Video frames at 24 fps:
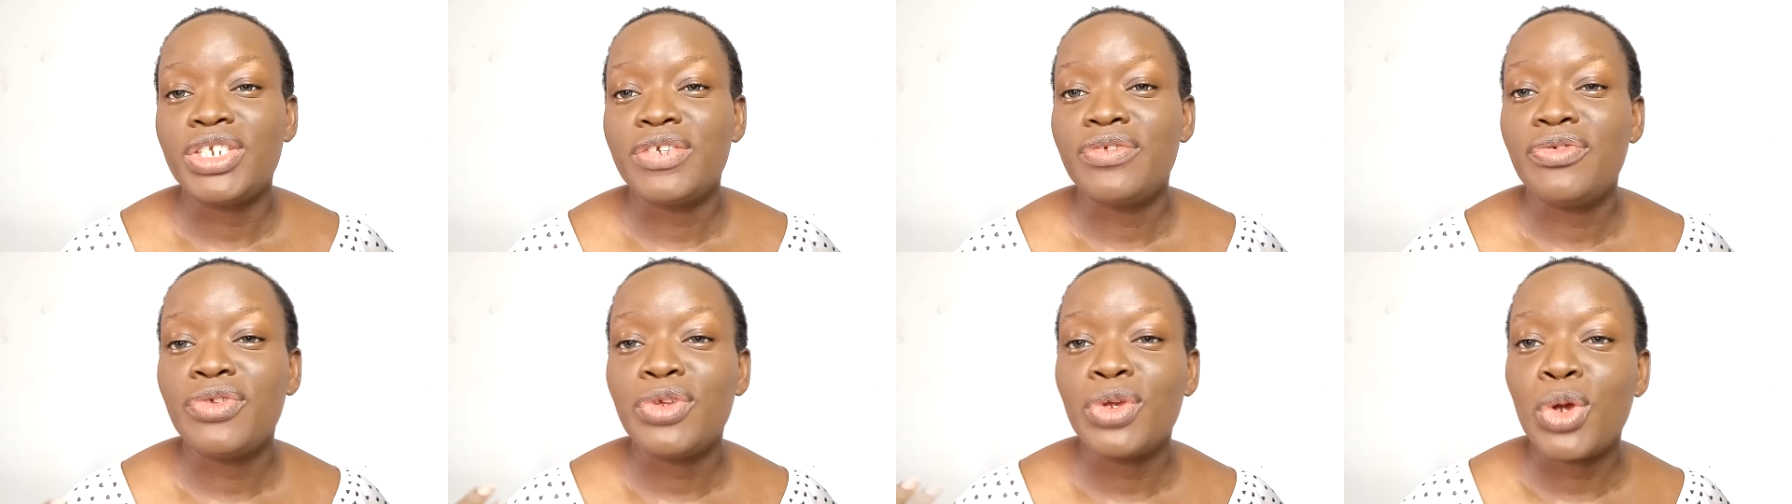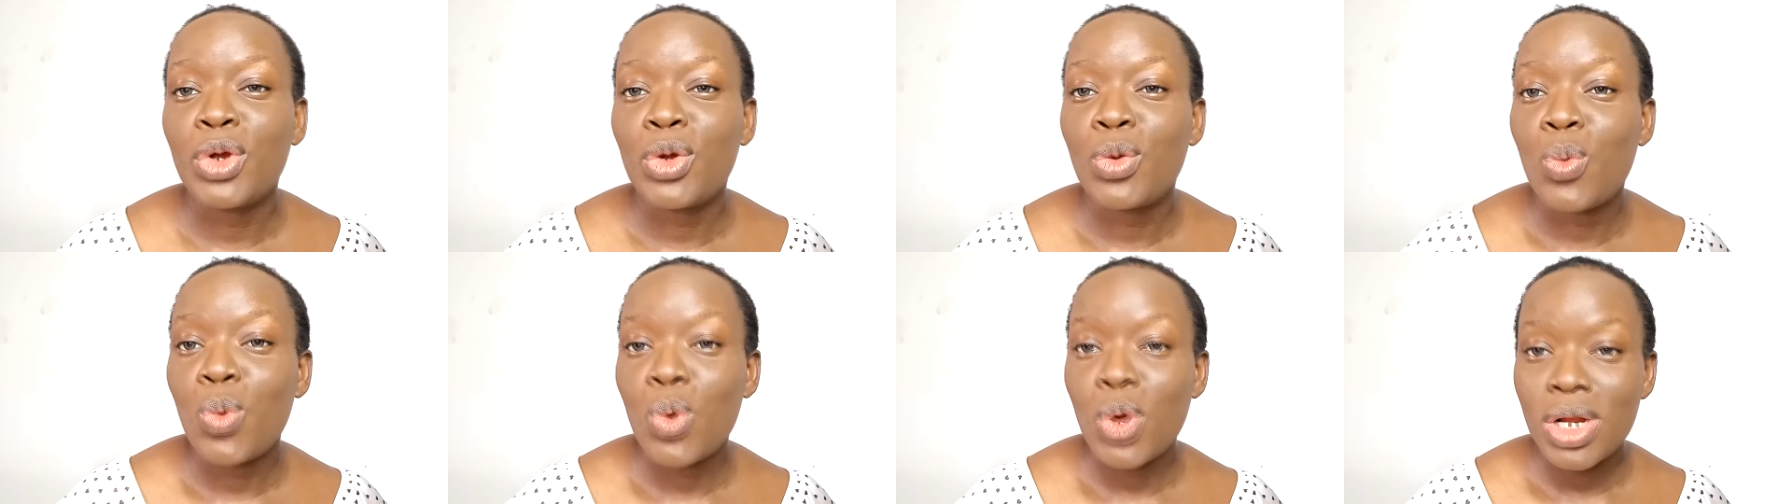If
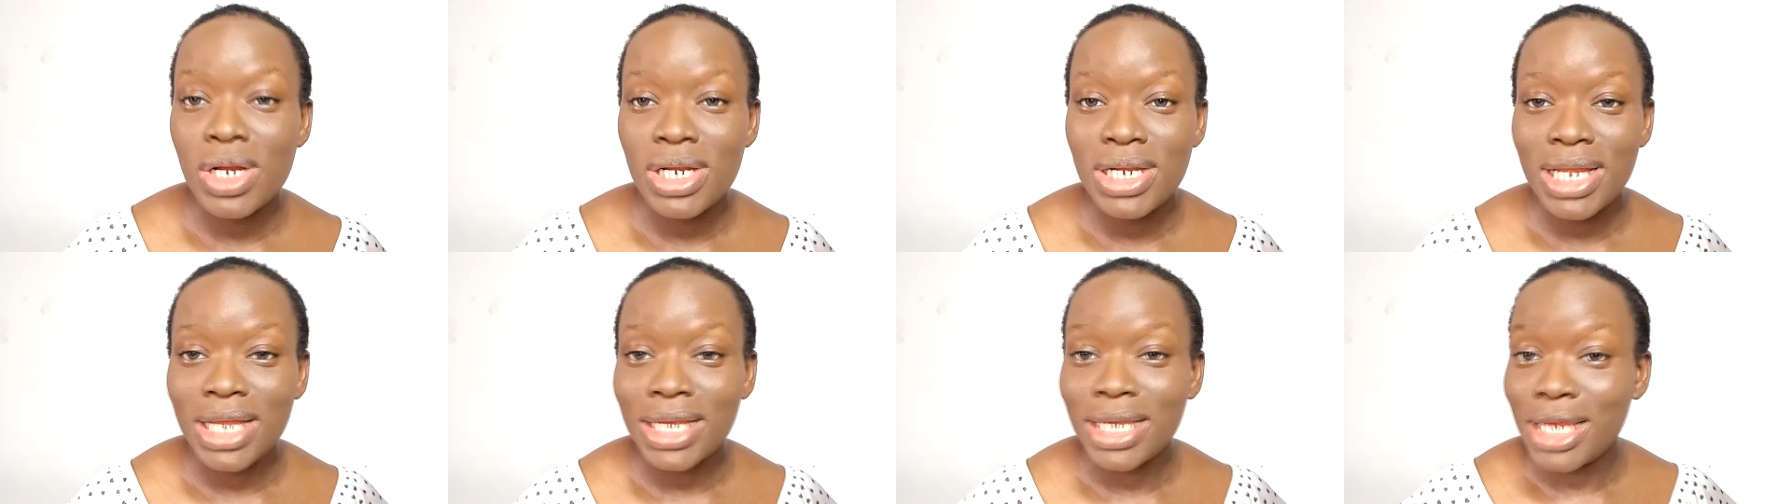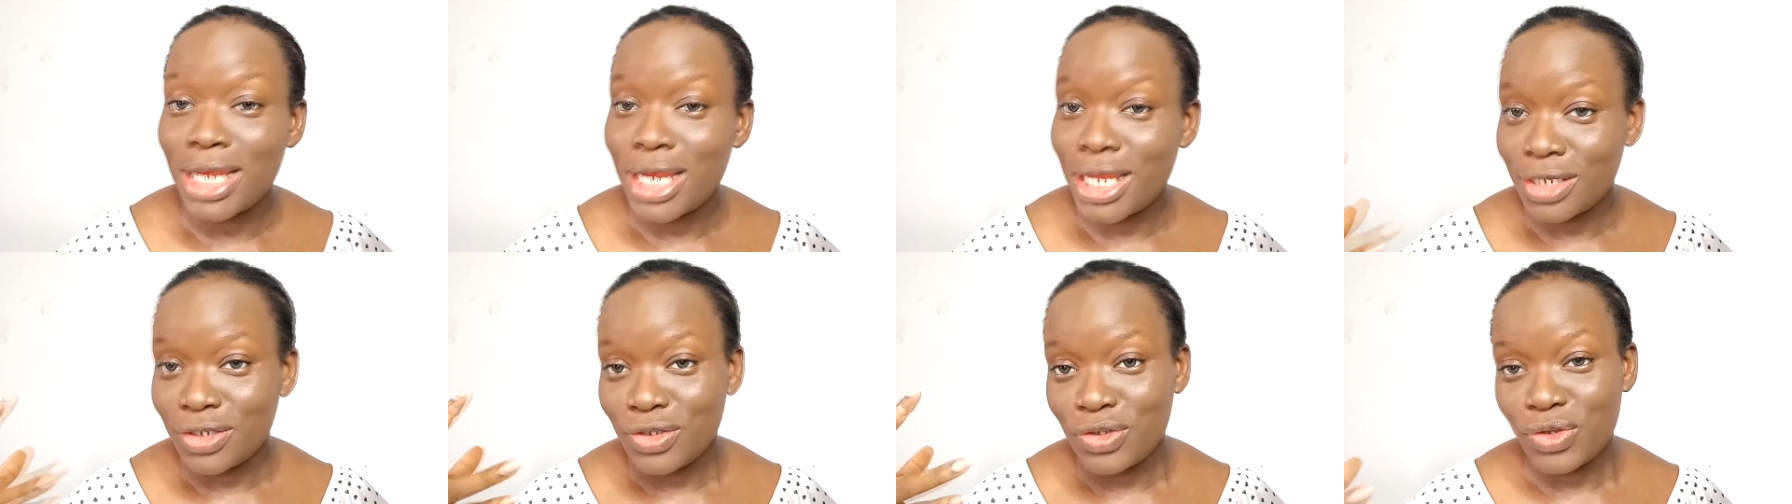you're one that
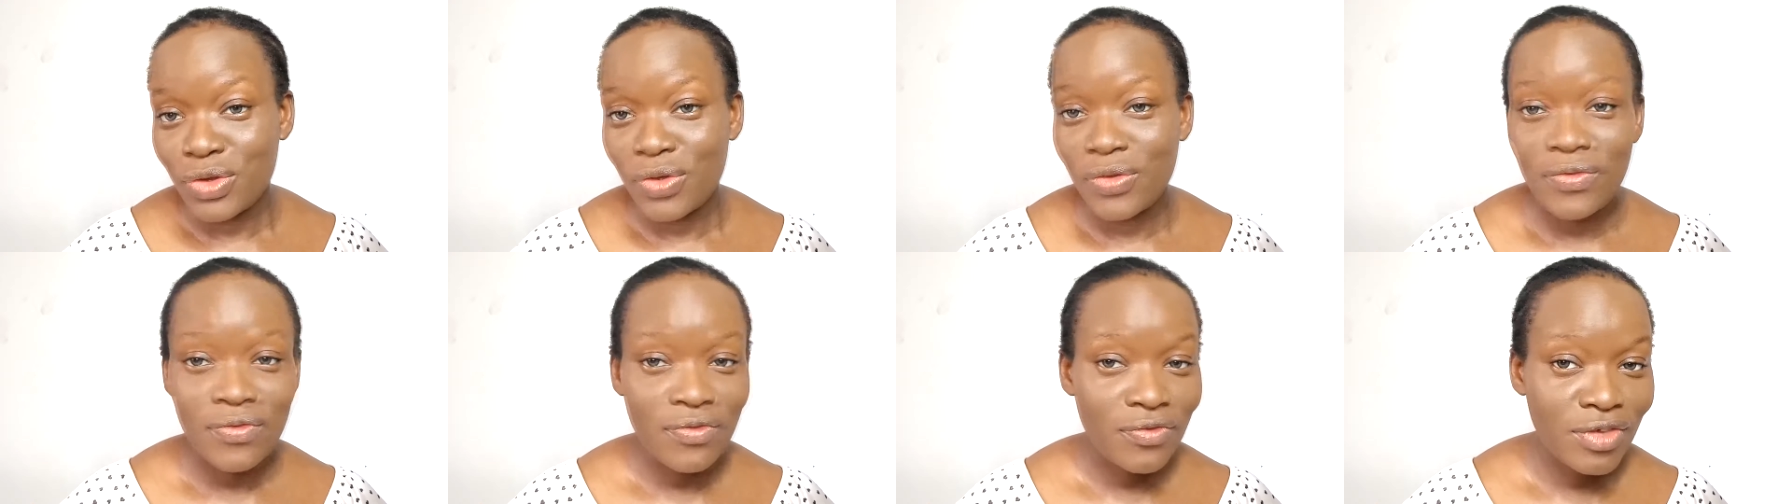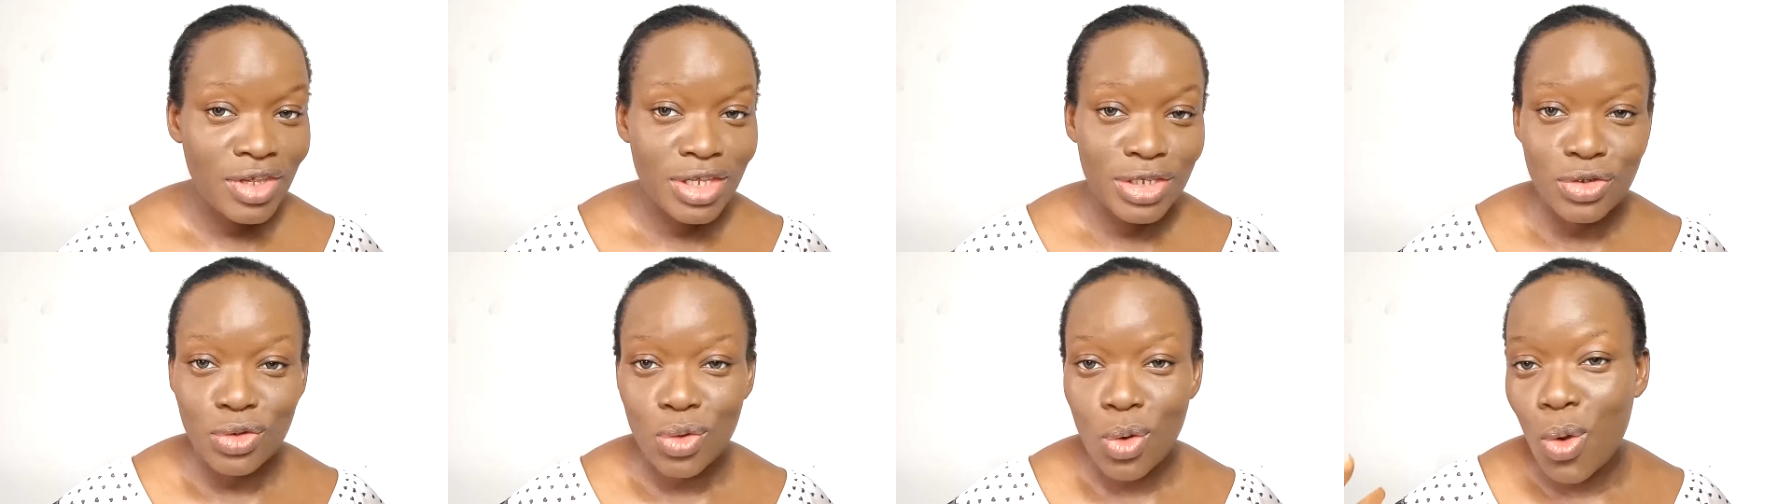likes your
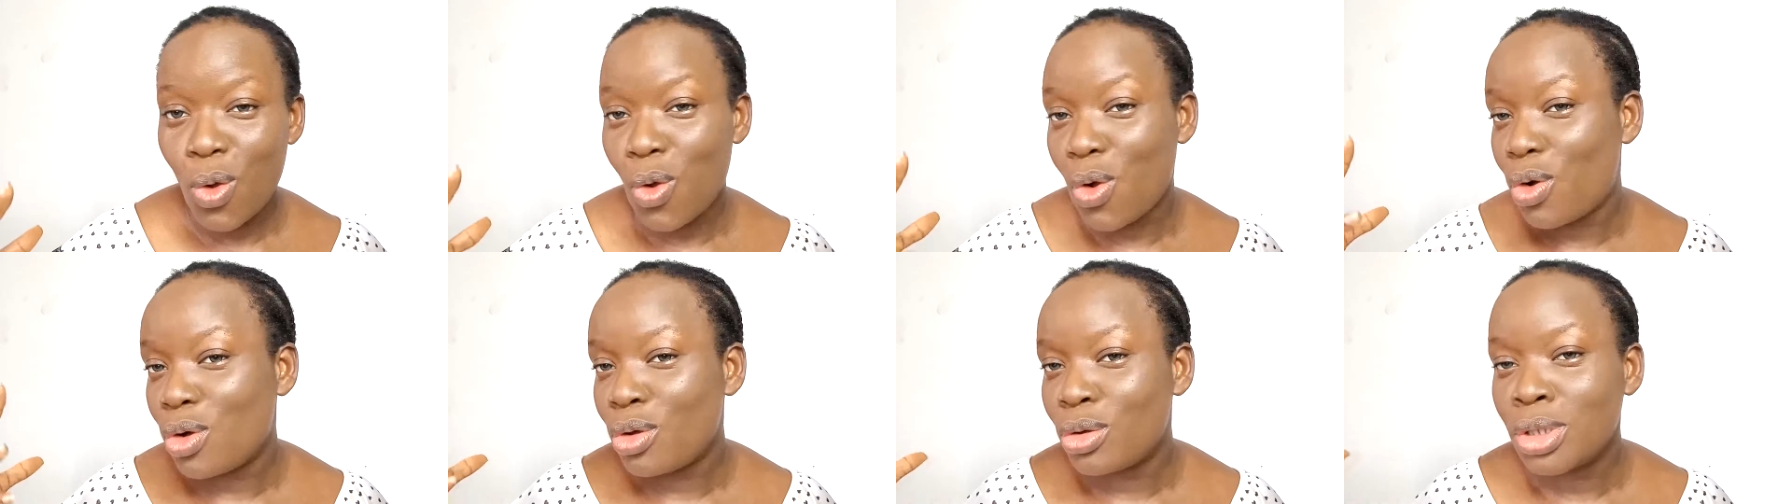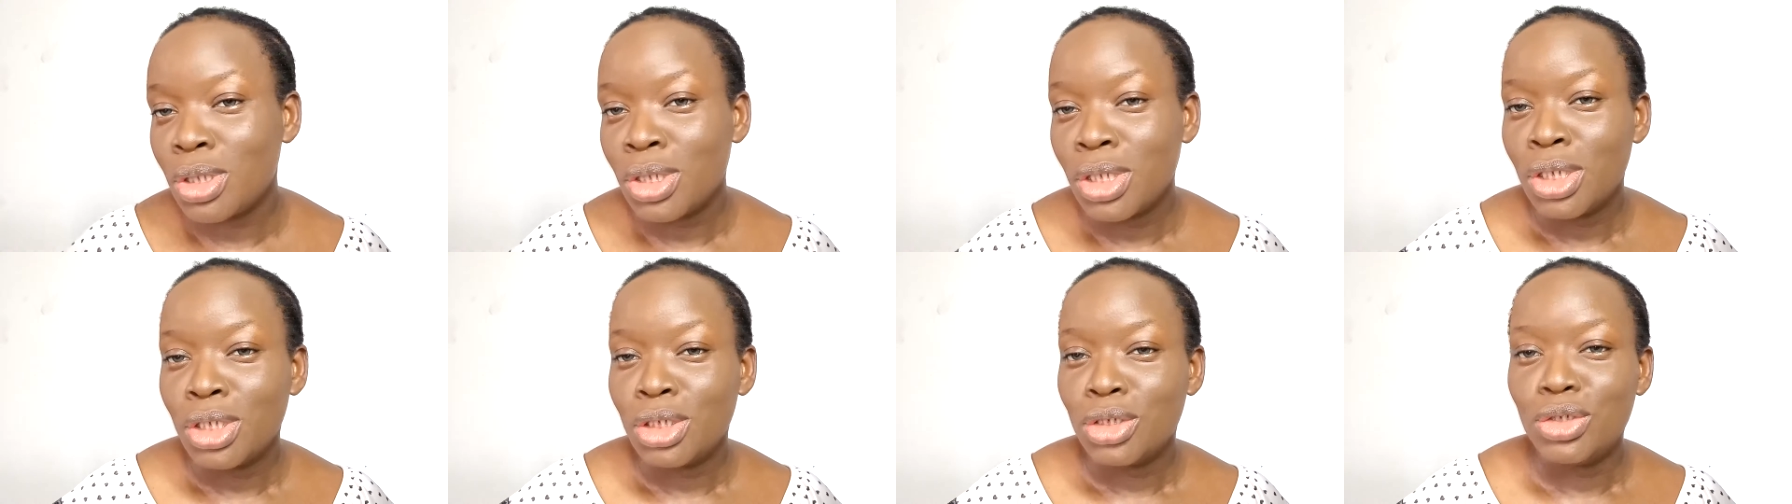face all,
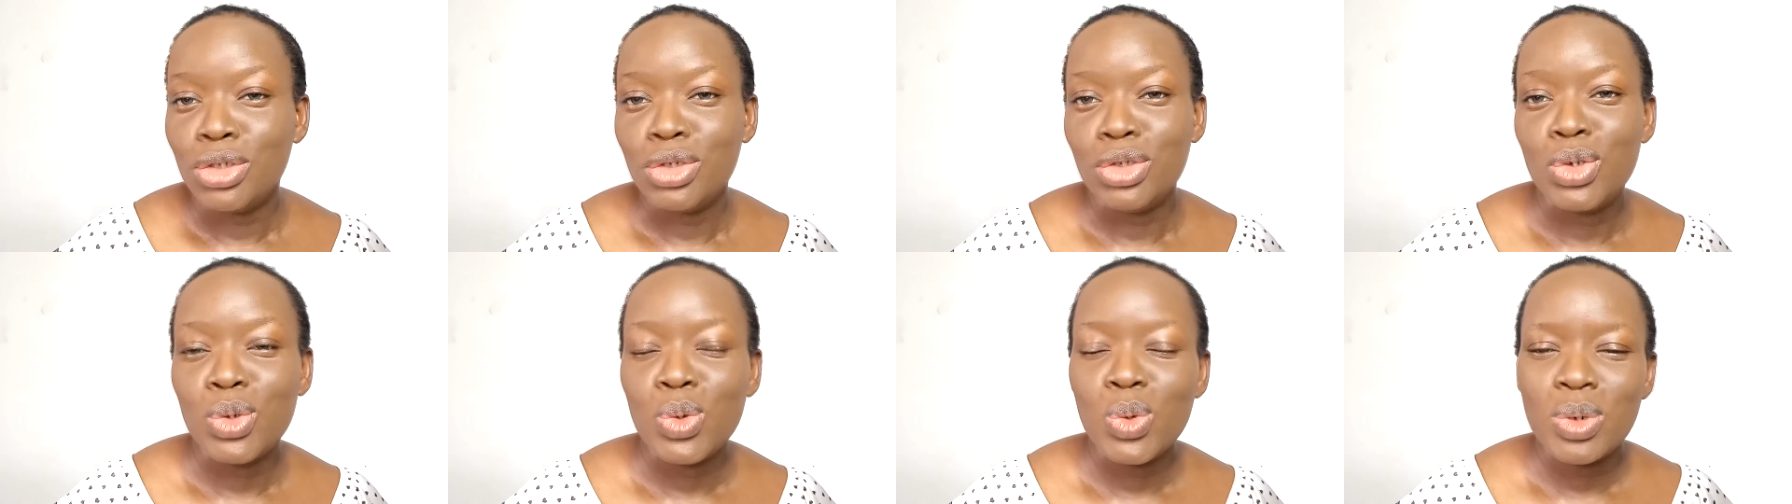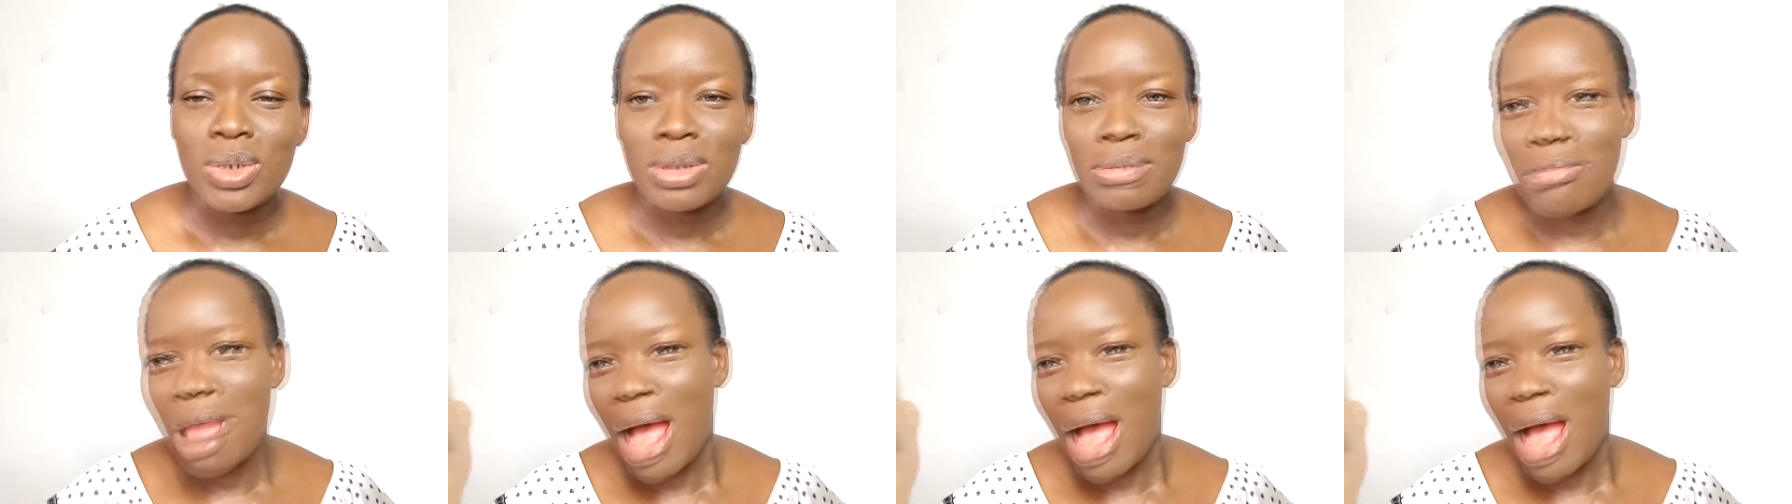you know,